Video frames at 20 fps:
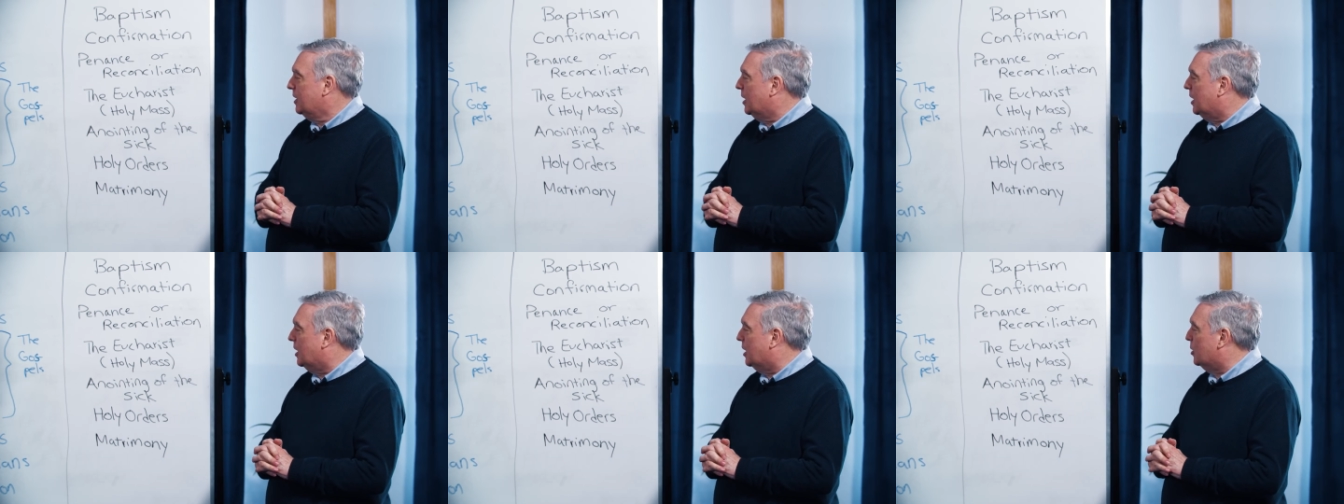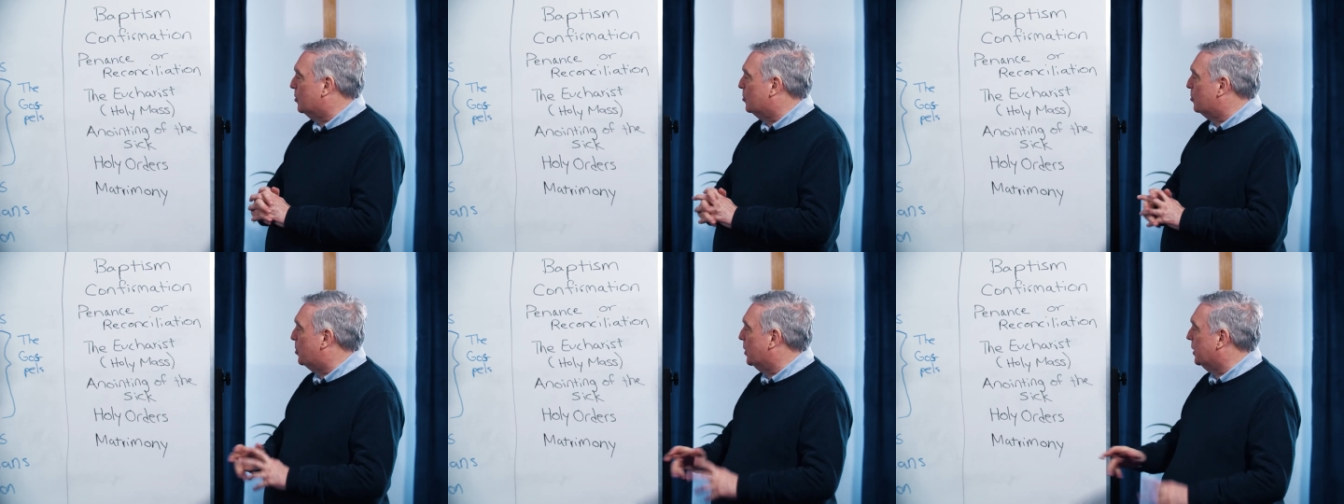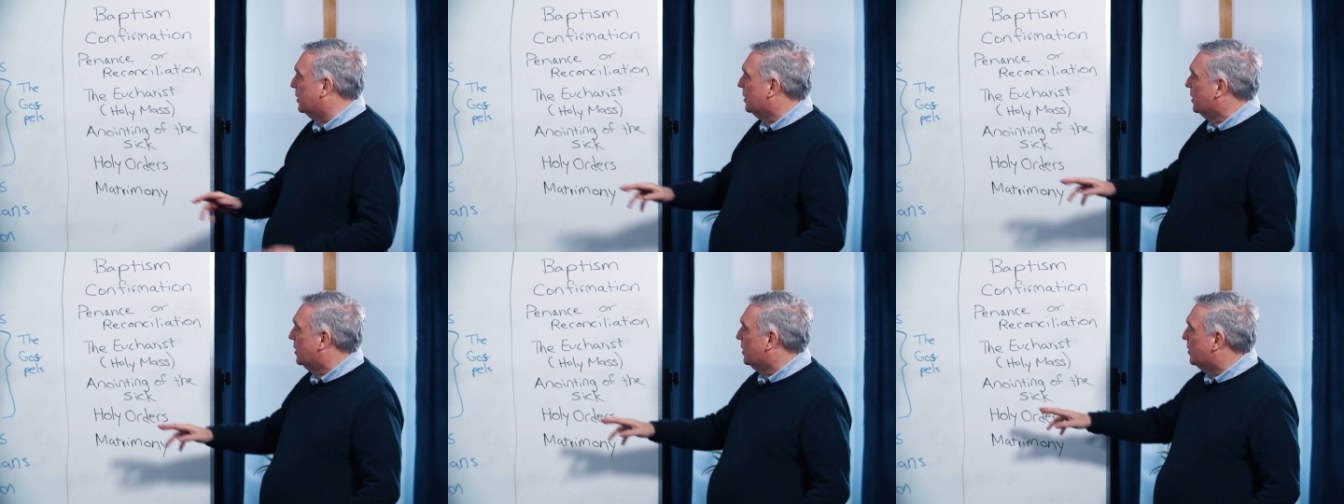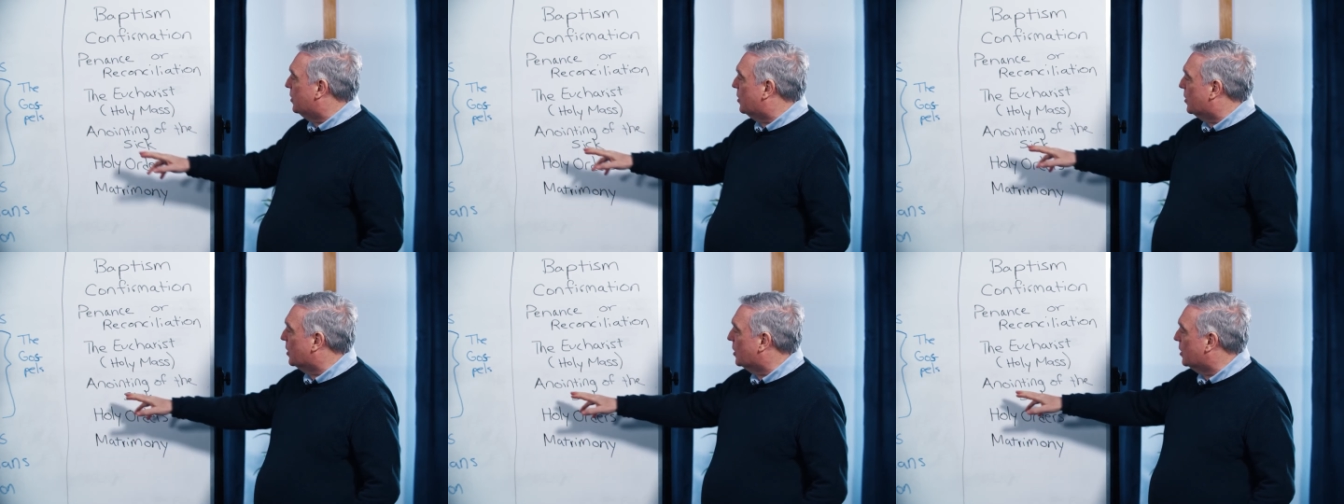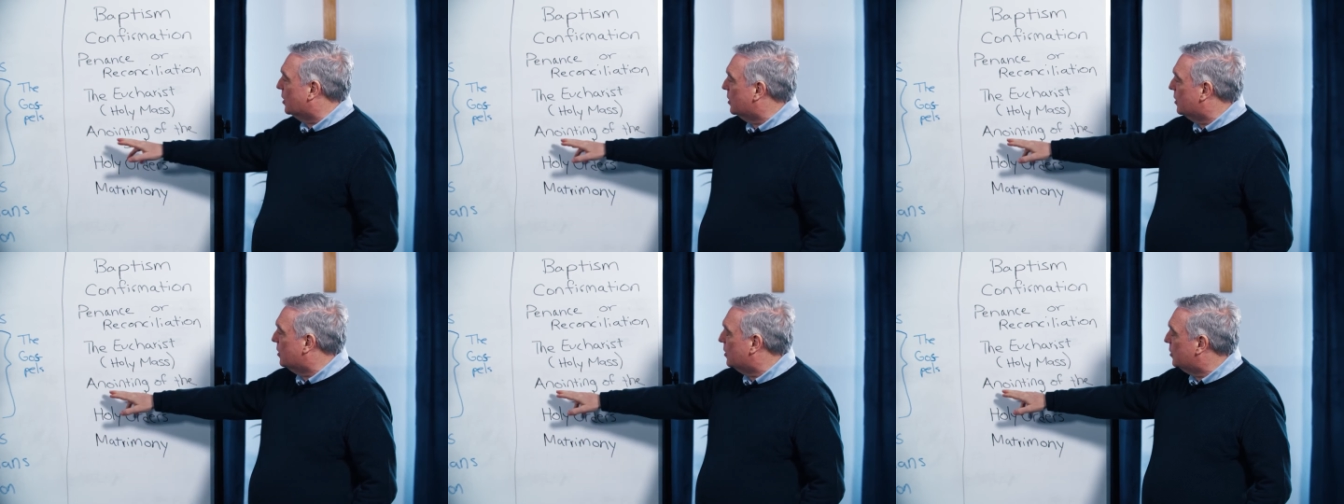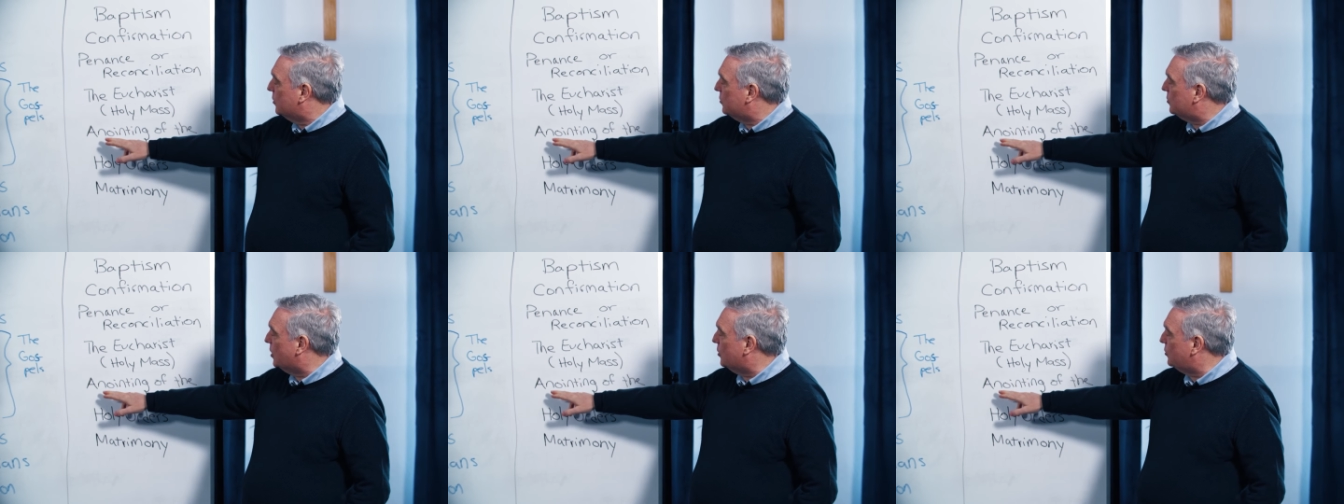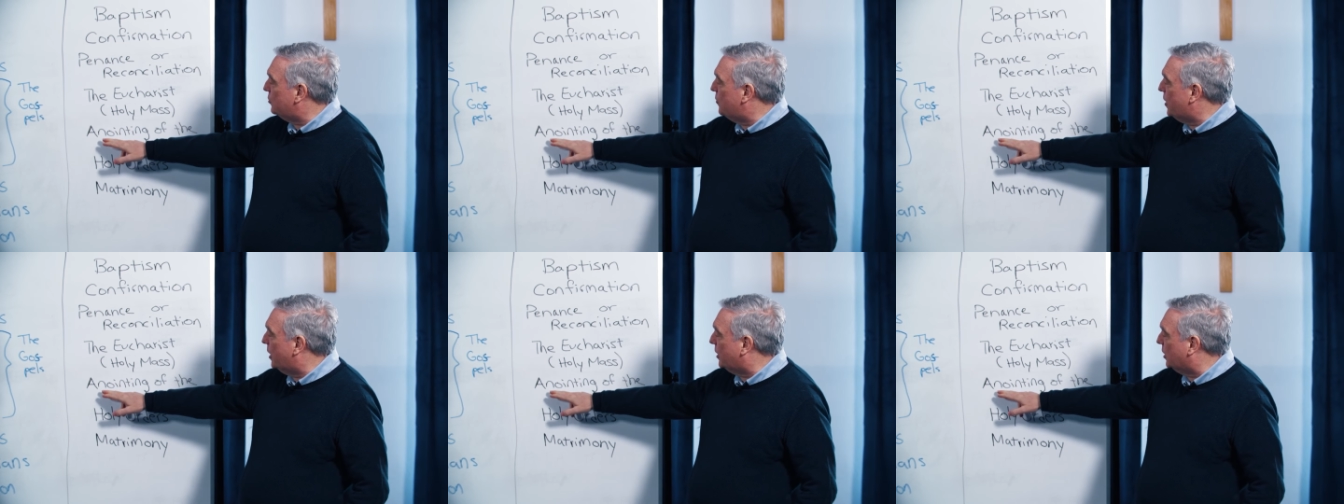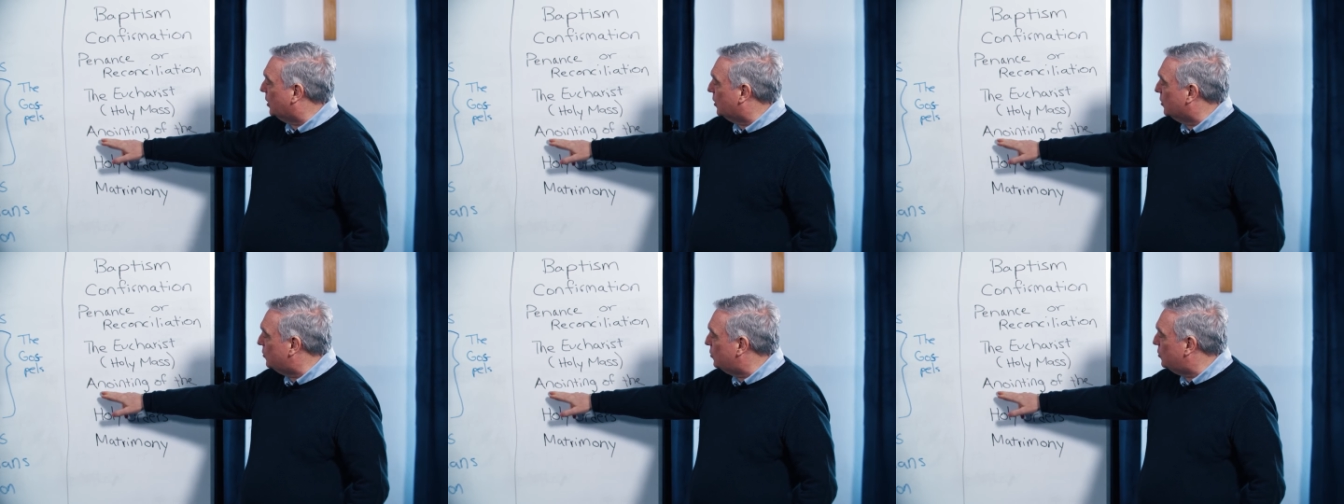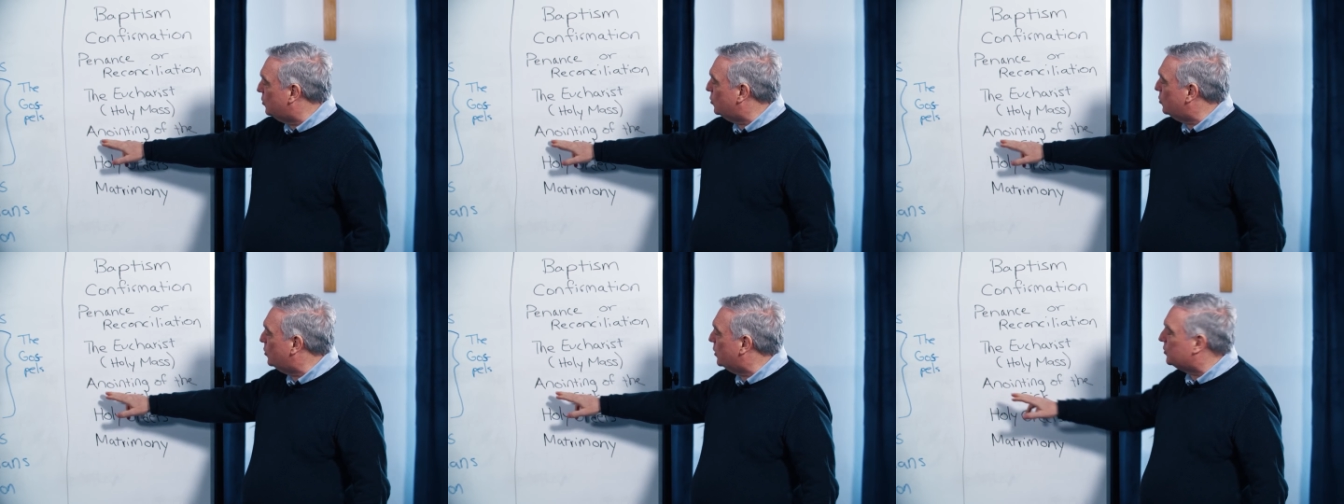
Um, but the, since Vatican two,